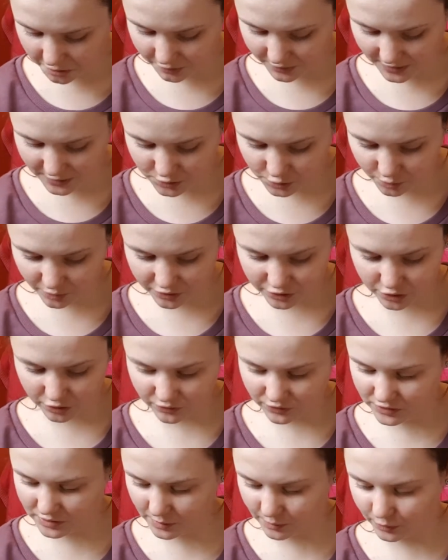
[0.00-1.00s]
that's always good for
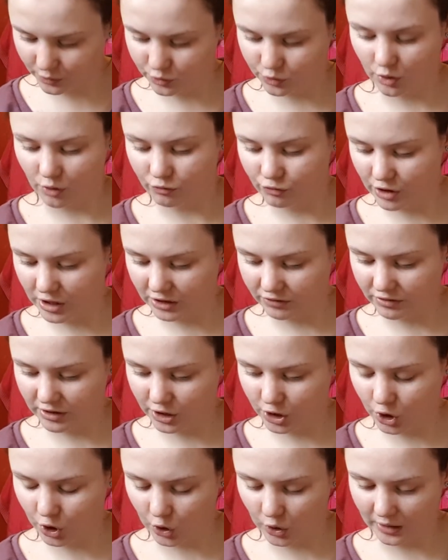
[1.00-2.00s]
someone who's got really
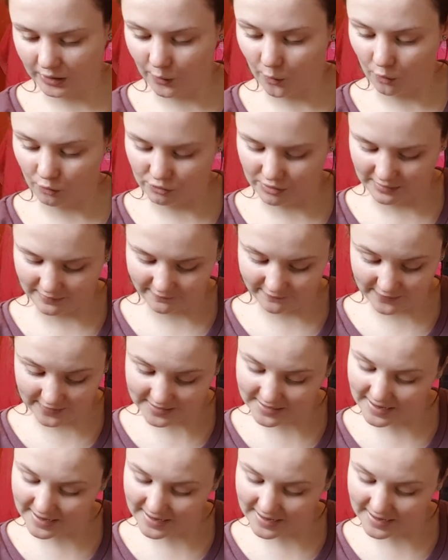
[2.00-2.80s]
curly or really thick